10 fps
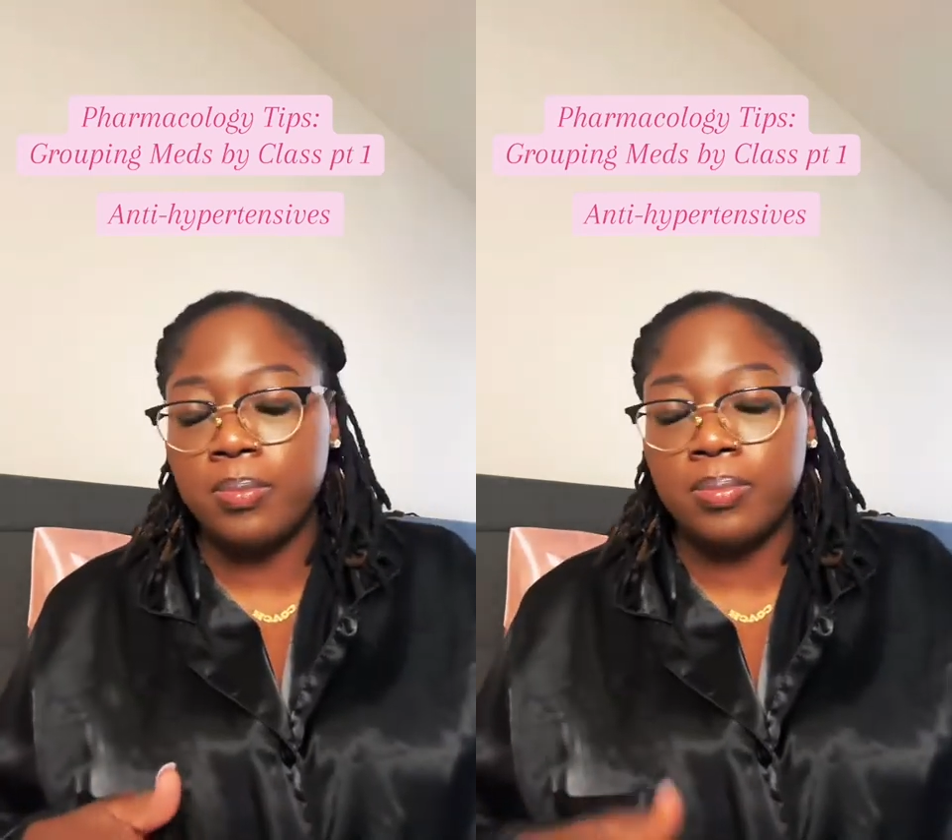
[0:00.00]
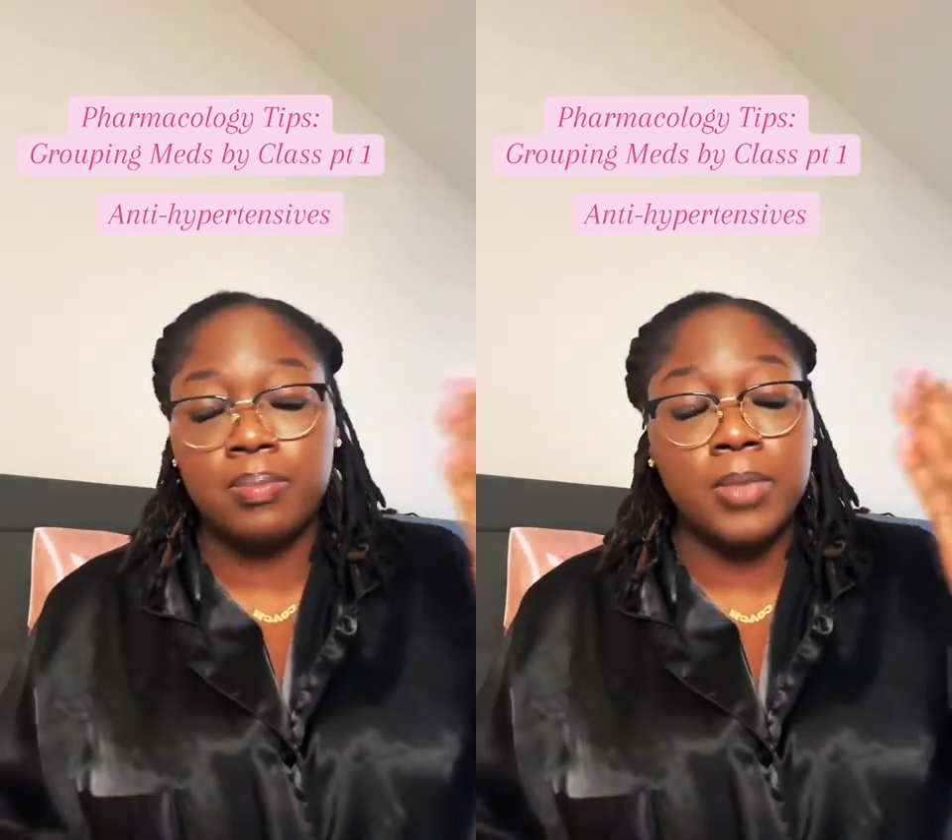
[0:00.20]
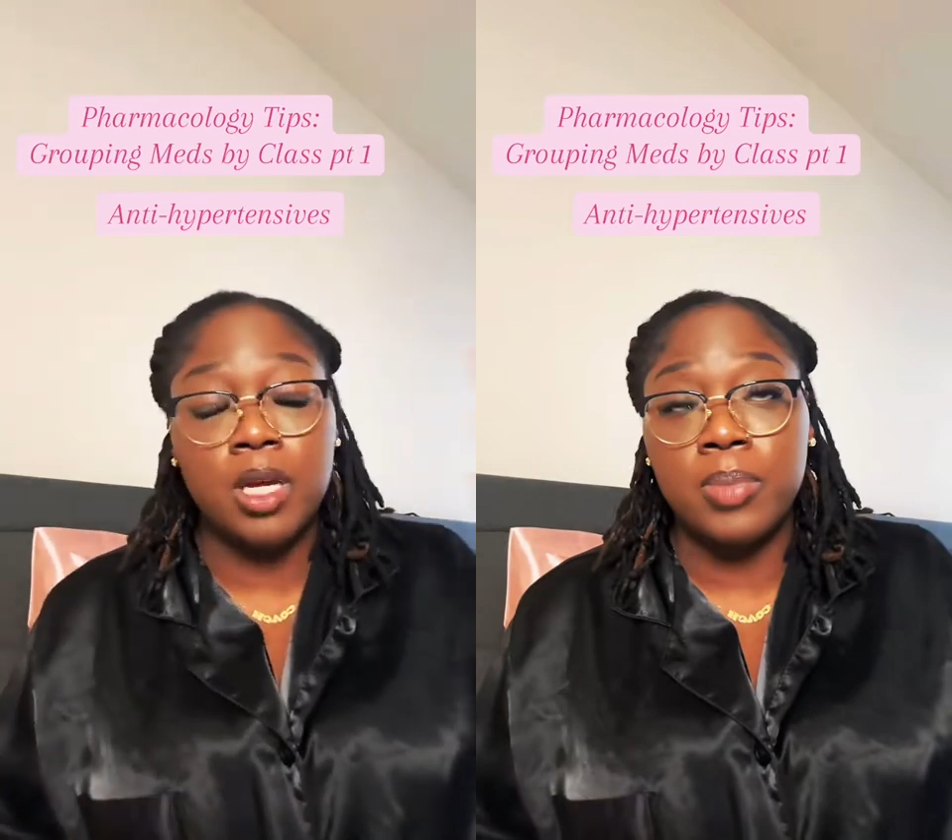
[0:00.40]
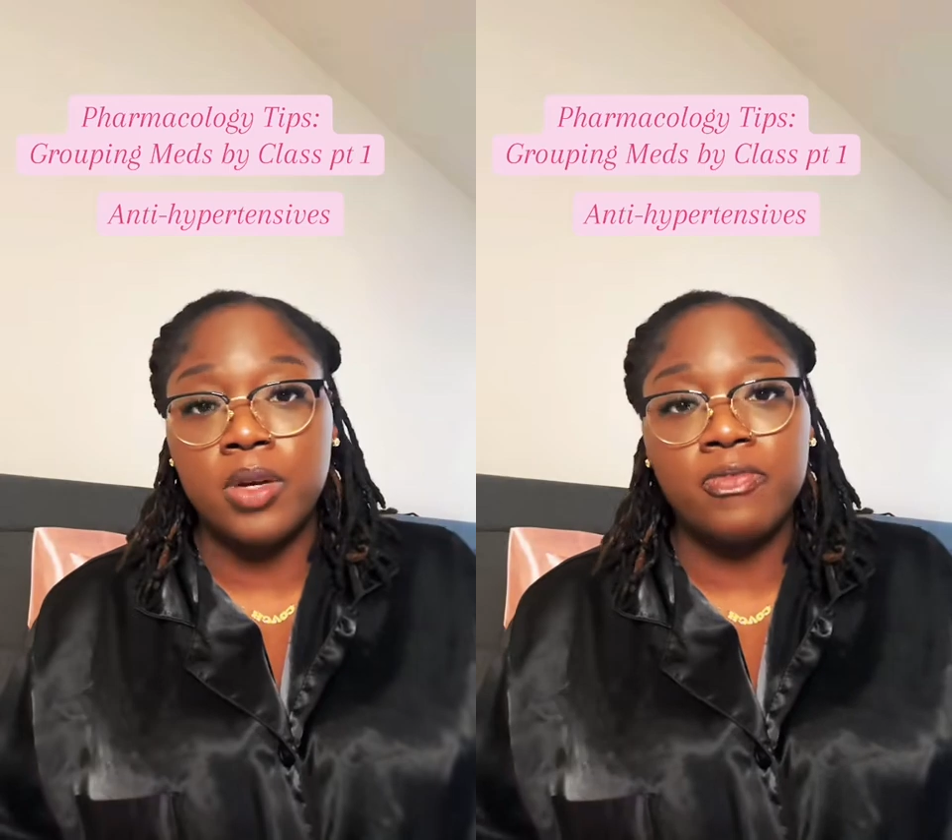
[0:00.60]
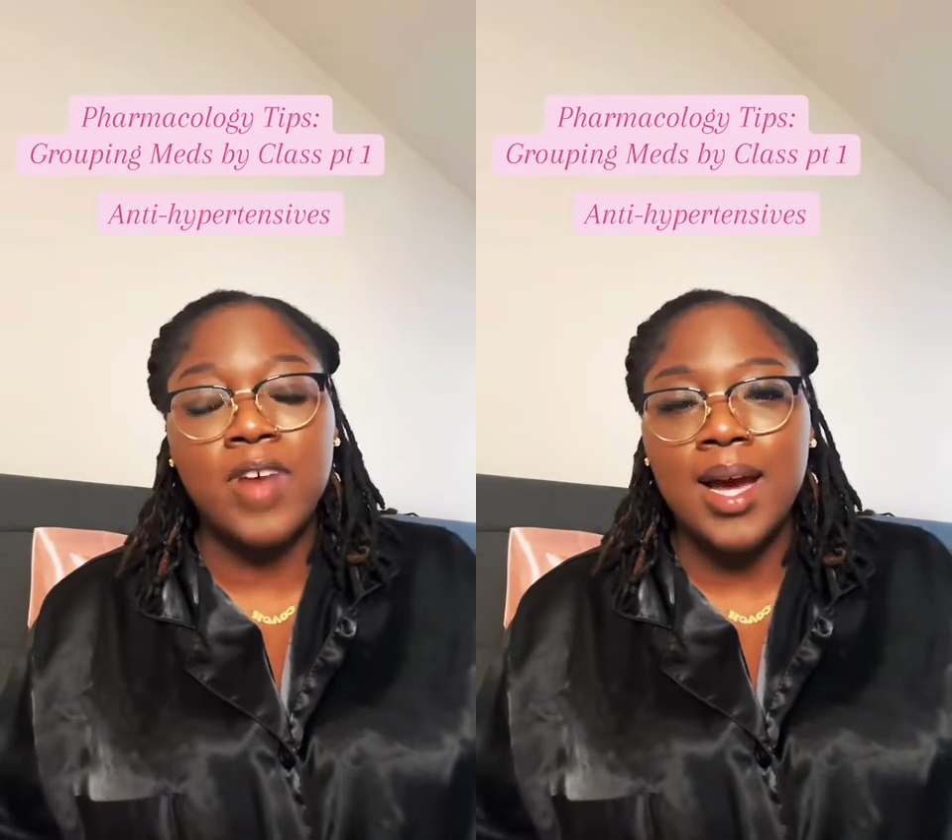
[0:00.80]
above
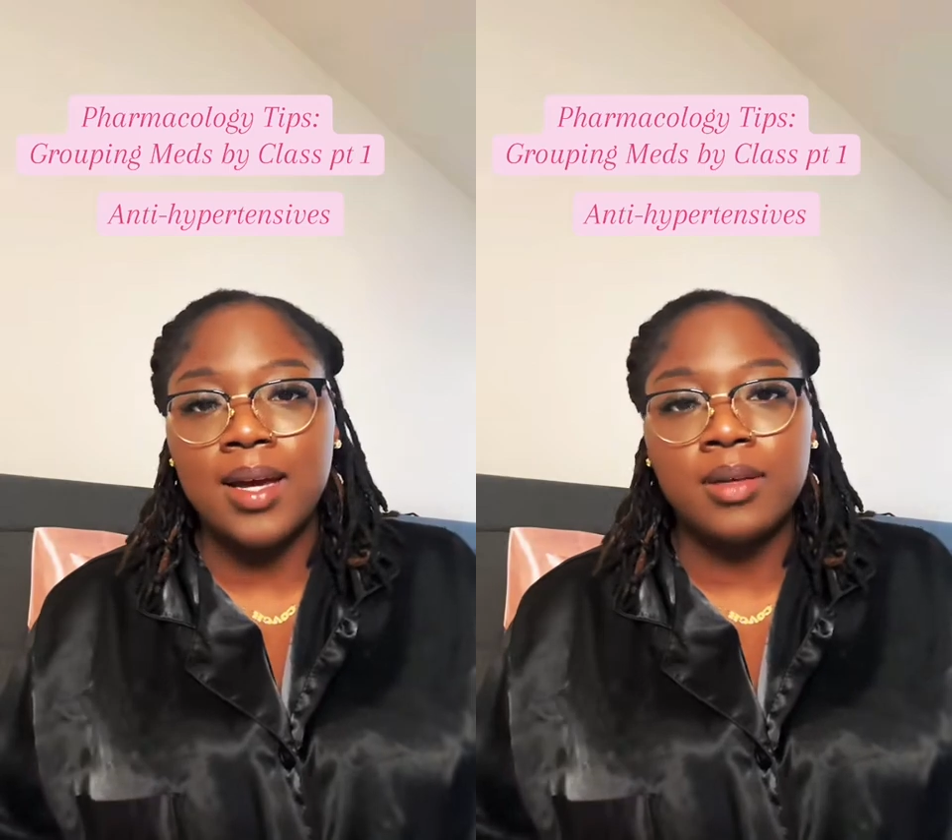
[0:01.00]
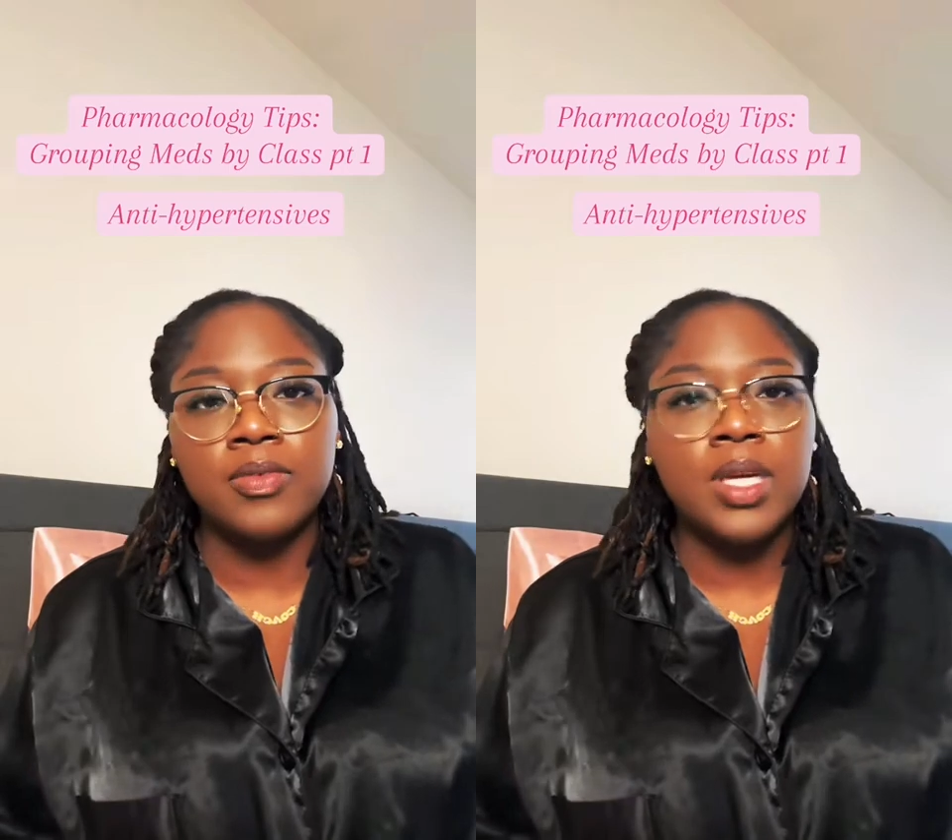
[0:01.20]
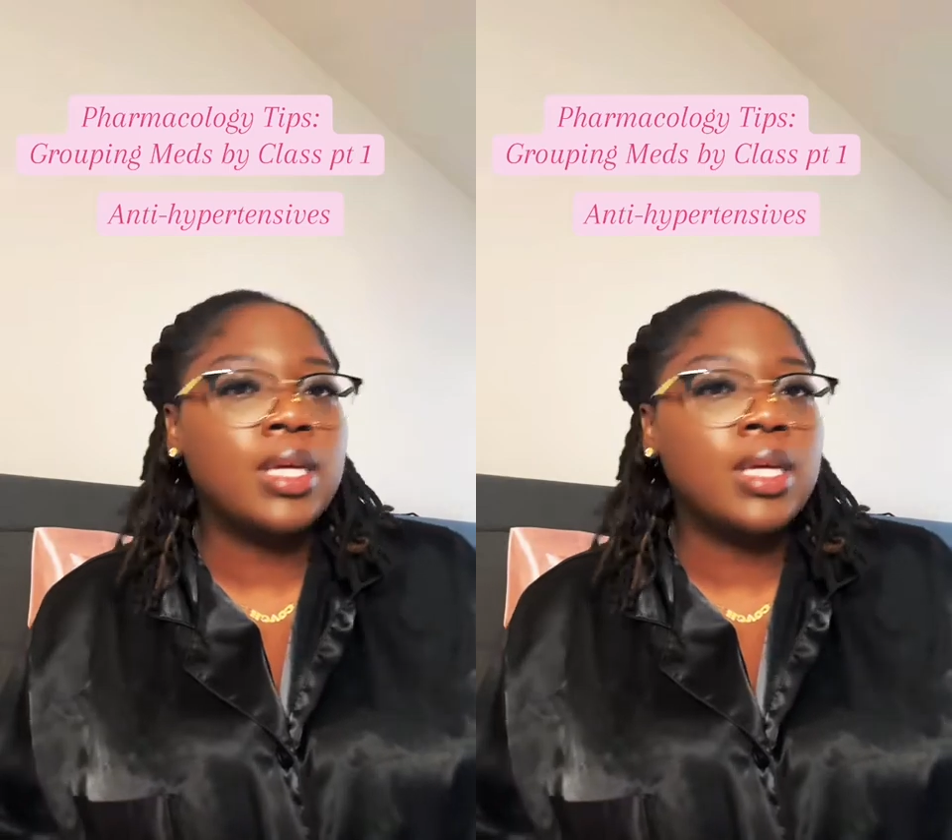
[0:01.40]
5,